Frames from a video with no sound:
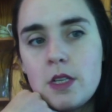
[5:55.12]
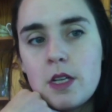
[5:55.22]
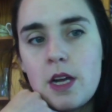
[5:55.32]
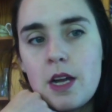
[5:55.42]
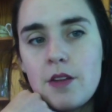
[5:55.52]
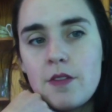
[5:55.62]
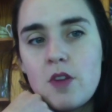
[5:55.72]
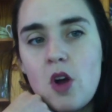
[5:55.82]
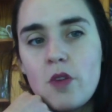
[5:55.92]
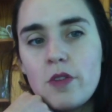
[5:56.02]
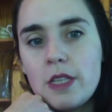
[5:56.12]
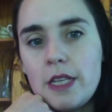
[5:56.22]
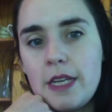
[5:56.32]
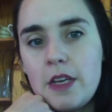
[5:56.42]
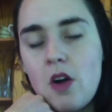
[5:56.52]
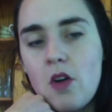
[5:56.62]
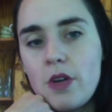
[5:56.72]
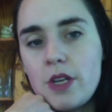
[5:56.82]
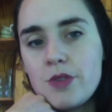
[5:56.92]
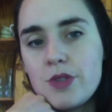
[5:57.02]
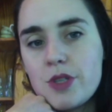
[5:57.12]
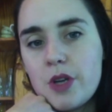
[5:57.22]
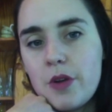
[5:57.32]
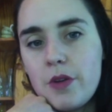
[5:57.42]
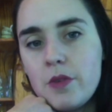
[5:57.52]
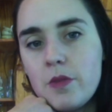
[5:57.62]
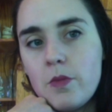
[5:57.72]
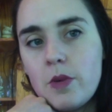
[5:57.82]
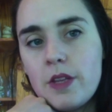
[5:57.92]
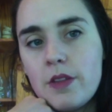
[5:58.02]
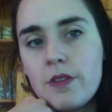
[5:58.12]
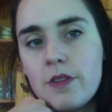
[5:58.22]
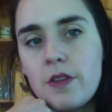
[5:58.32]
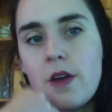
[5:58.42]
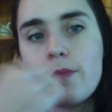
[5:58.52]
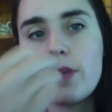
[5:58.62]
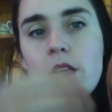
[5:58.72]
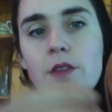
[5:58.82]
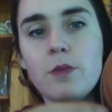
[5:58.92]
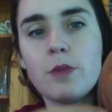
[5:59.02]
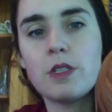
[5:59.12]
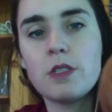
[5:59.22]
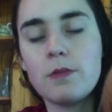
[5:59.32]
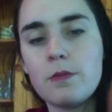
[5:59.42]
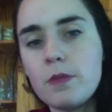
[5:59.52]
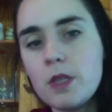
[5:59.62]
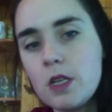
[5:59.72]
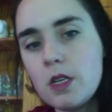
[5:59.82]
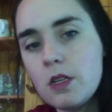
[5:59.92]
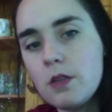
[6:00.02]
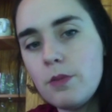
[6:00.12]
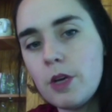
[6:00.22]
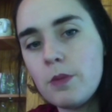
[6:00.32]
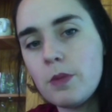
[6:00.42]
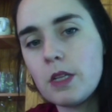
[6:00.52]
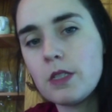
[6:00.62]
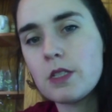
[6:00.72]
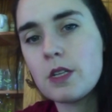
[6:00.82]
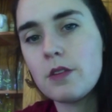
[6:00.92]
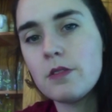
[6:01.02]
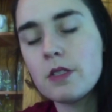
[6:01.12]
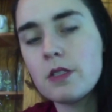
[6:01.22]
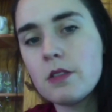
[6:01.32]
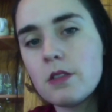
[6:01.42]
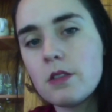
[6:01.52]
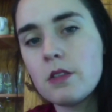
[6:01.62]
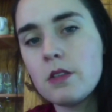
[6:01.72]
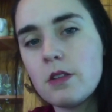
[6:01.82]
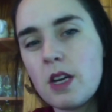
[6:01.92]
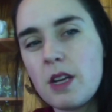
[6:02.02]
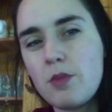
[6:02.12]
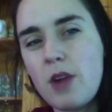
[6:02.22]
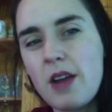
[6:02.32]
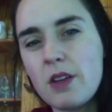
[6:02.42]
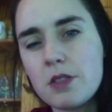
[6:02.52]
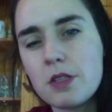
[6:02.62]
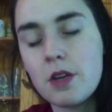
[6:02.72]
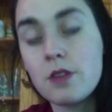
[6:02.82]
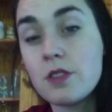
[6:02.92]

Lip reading: kind of corally orange tone with kind of almost some purple undertones, kind of brown undertones.